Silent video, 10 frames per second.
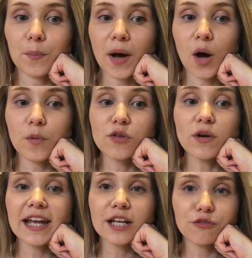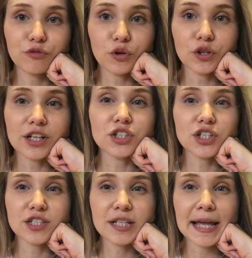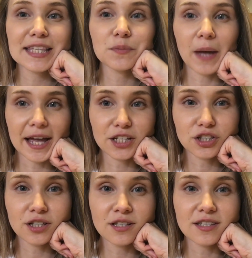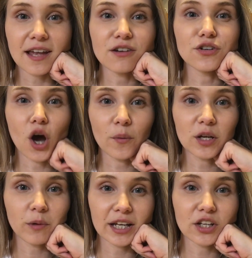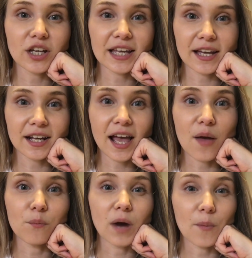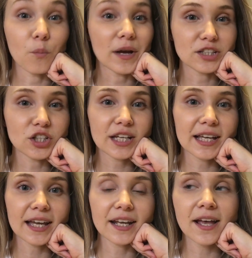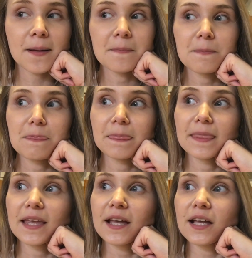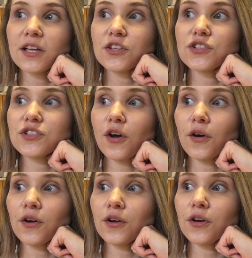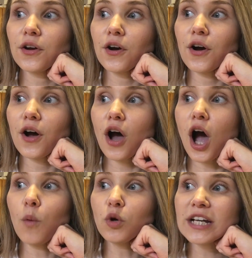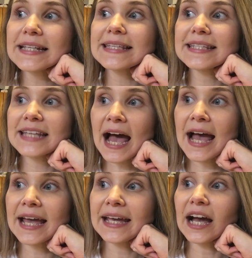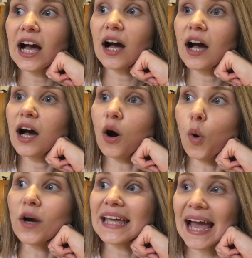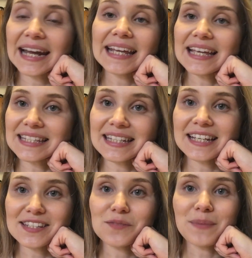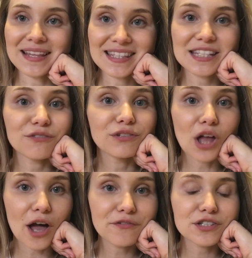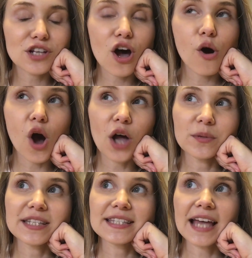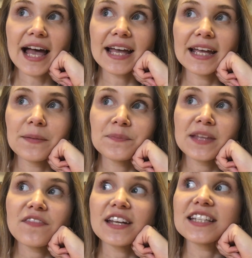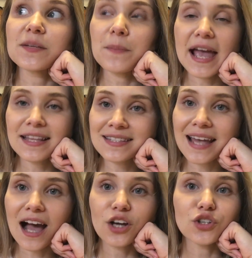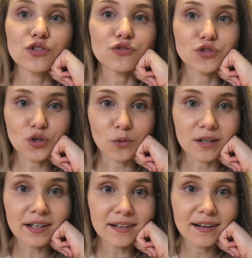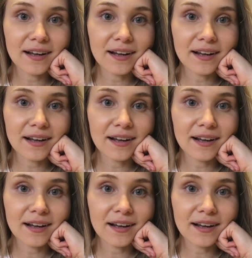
But with organic food, it just takes patience and knowing where you can get it and when you can get it. So I wouldn't say organic is an expensive lifestyle. I would say that it depends how you do it.